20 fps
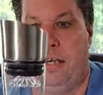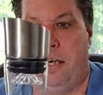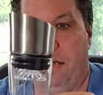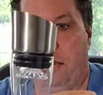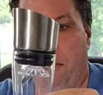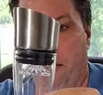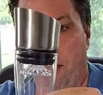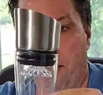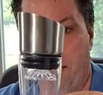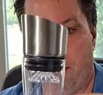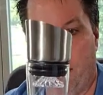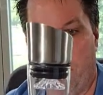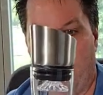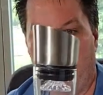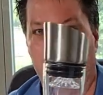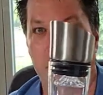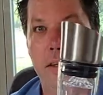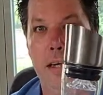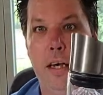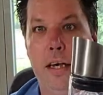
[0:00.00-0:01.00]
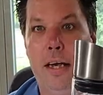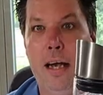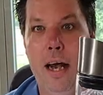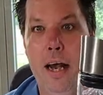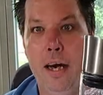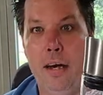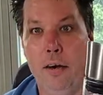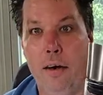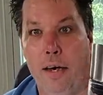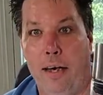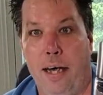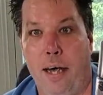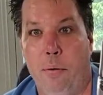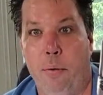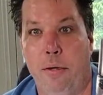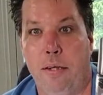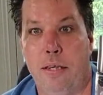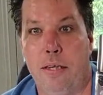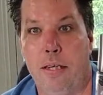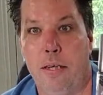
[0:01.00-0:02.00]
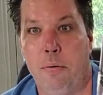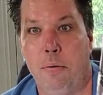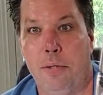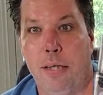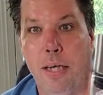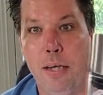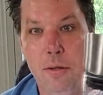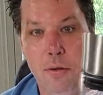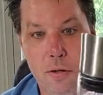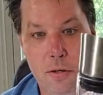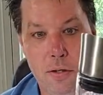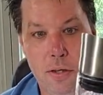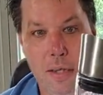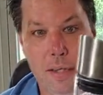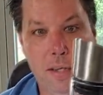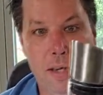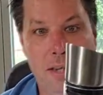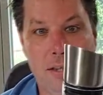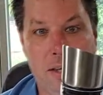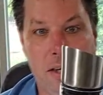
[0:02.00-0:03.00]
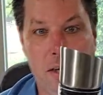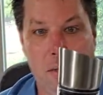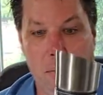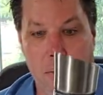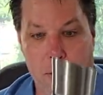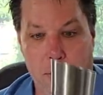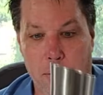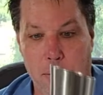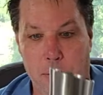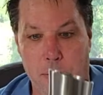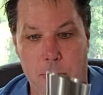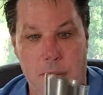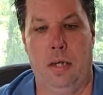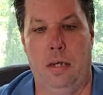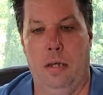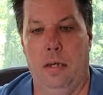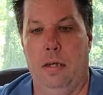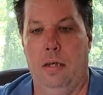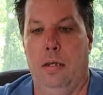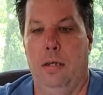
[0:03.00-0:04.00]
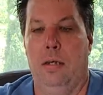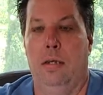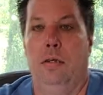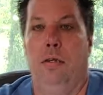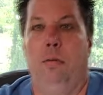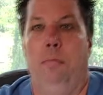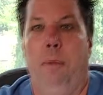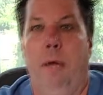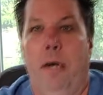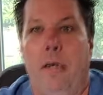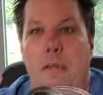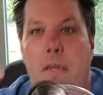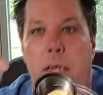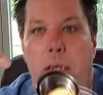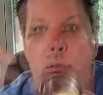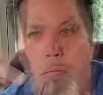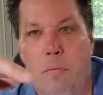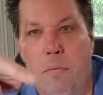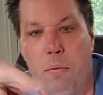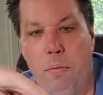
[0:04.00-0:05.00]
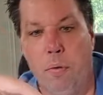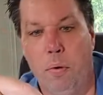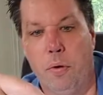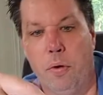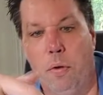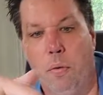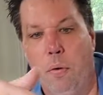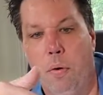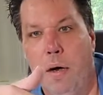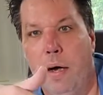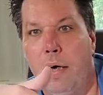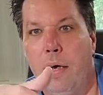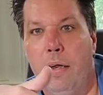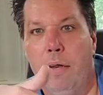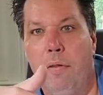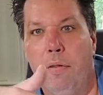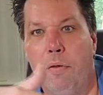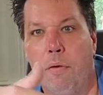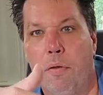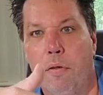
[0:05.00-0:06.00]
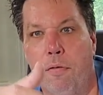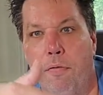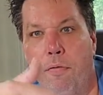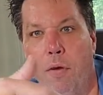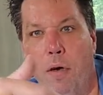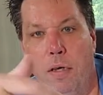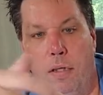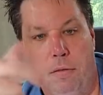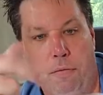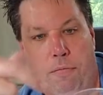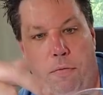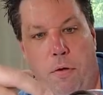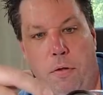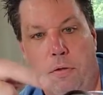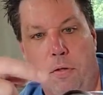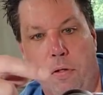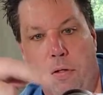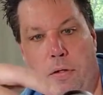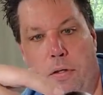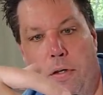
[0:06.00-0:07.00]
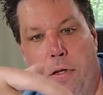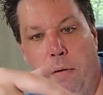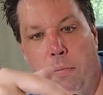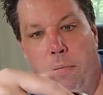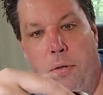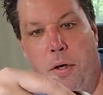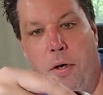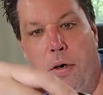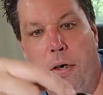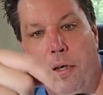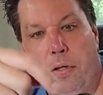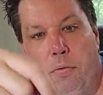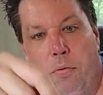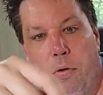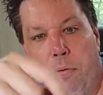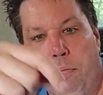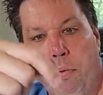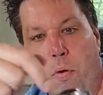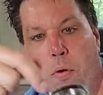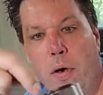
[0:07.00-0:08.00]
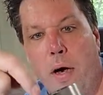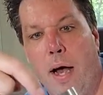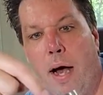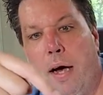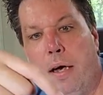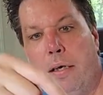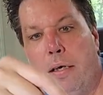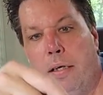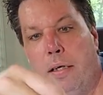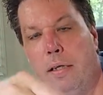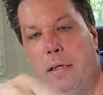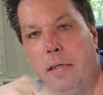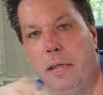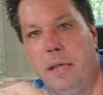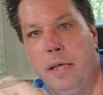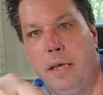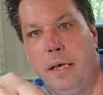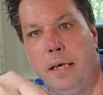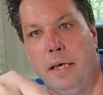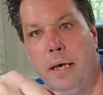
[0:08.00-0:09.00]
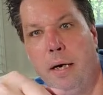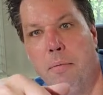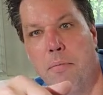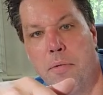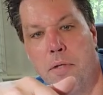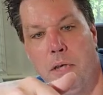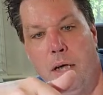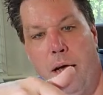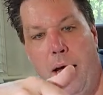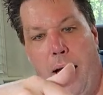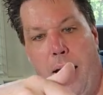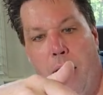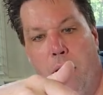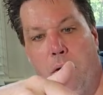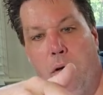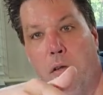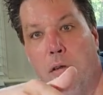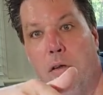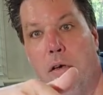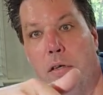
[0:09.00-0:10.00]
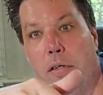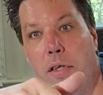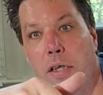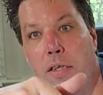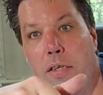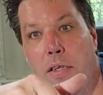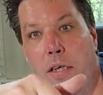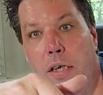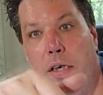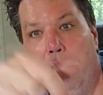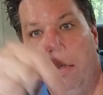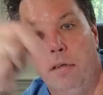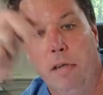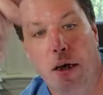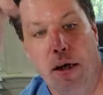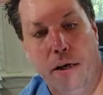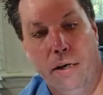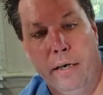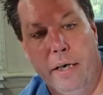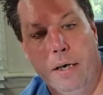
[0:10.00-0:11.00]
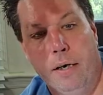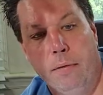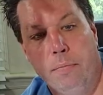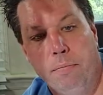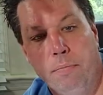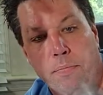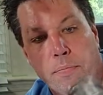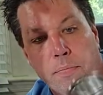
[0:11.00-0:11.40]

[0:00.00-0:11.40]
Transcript: degrees all over the decanter. I can't wait to see what that looks like. That's gonna be cool. So apparently, when you pour the wine in through the front to filter the impurities, when you pour it out, it comes out along this inner layer here